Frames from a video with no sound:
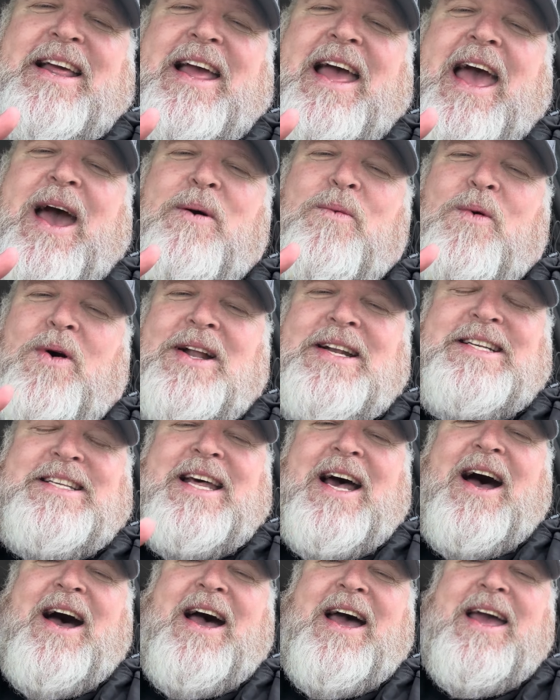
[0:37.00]
at one
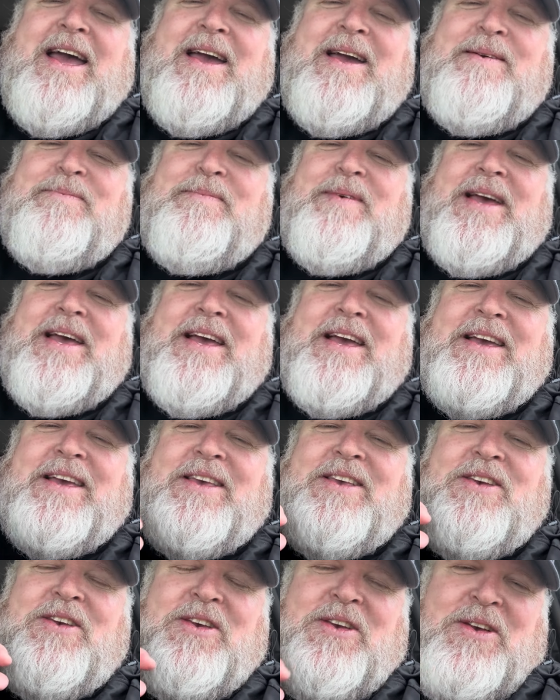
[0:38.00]
time,
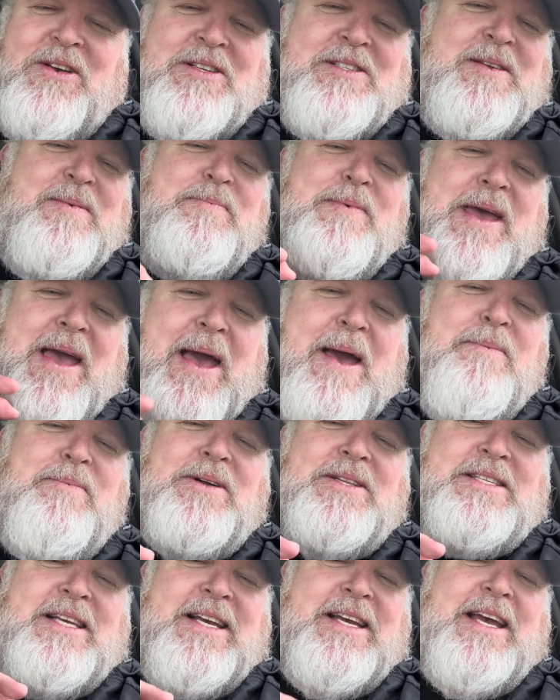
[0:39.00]
you used to be
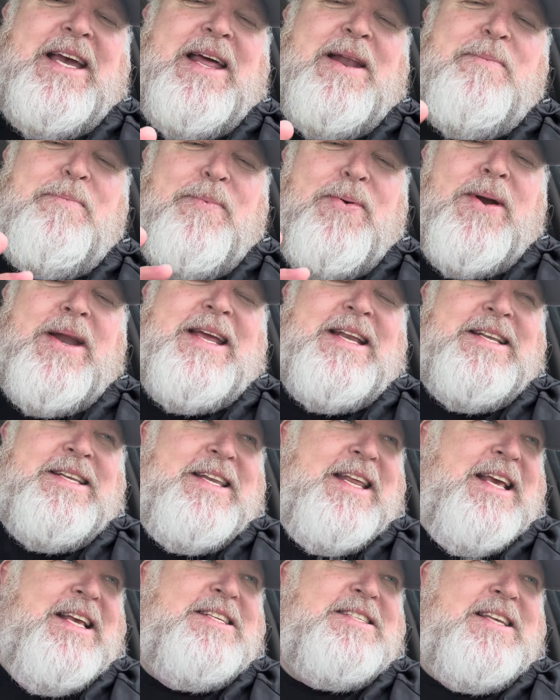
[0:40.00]
able to get a pretty
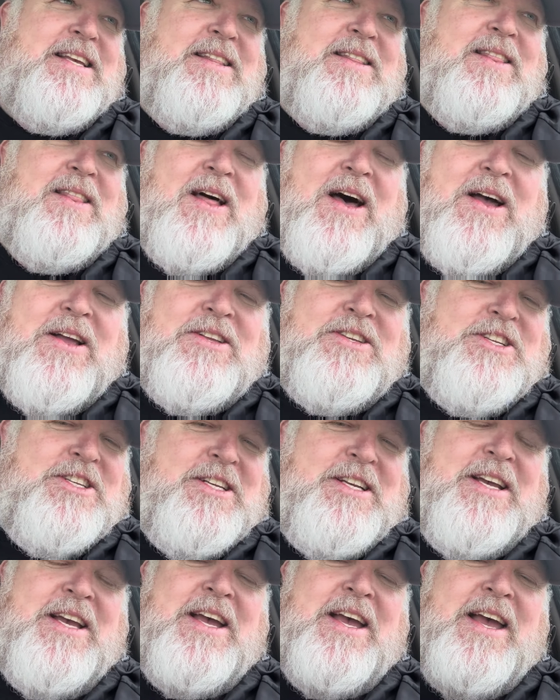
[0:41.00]
decent
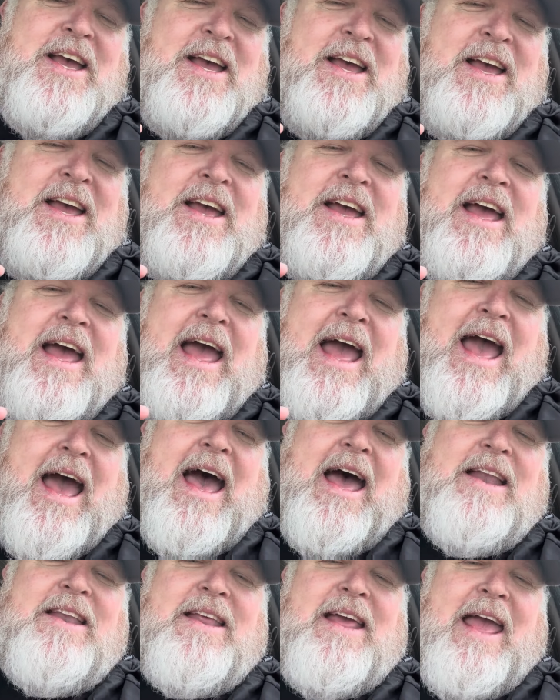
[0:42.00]
lunch
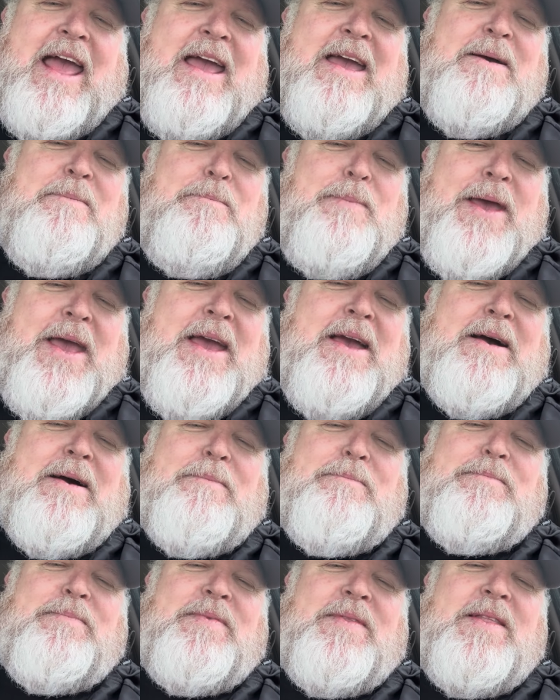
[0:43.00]
at AMPM.
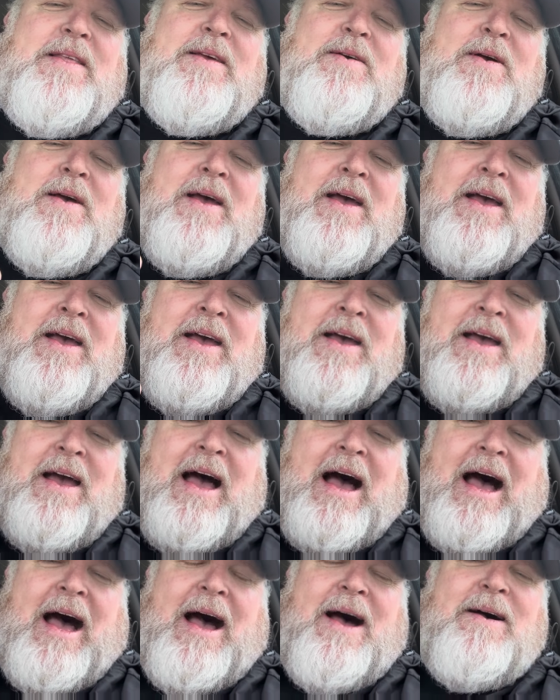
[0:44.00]
PM.
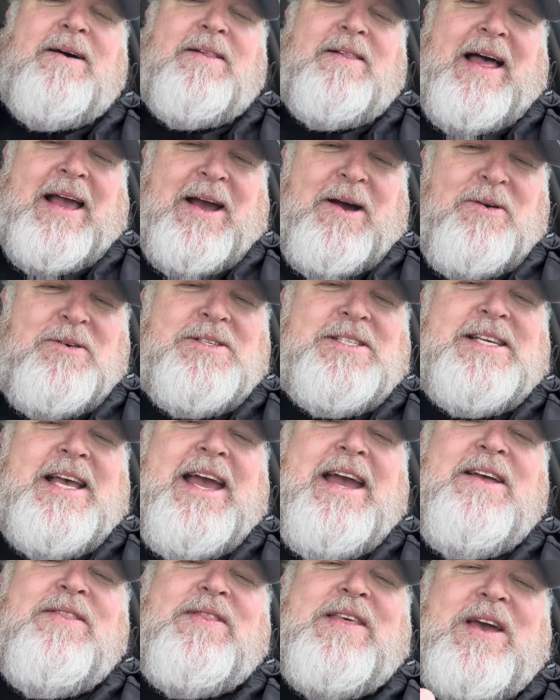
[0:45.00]
Uh, like I was
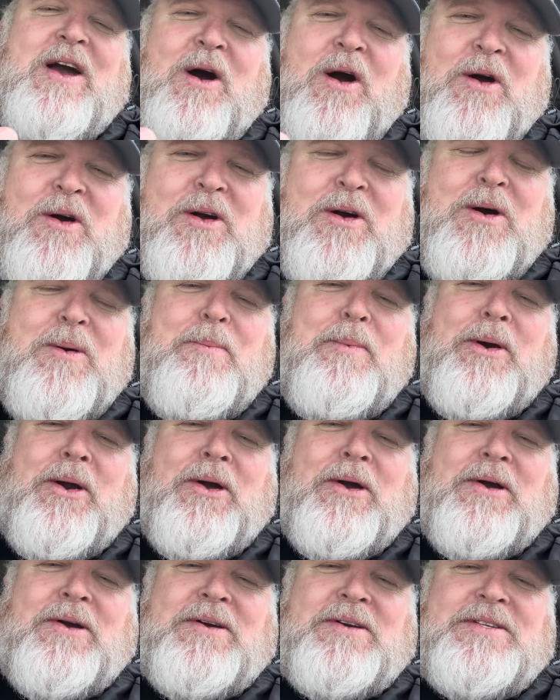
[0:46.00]
saying, the Arco
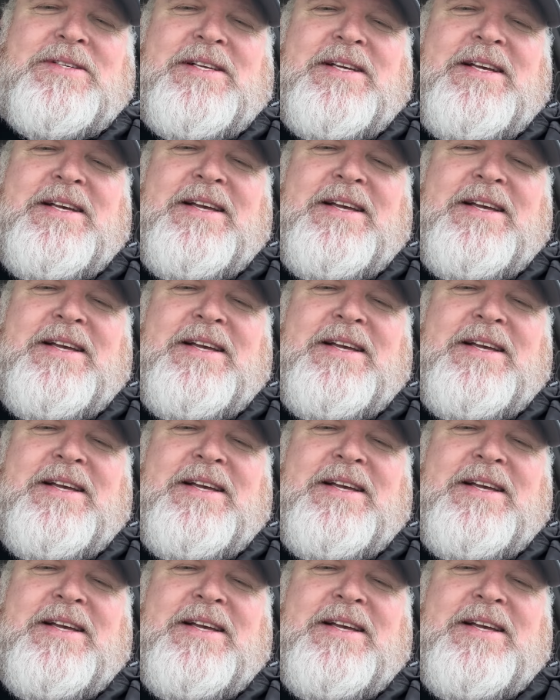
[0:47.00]
Burgers.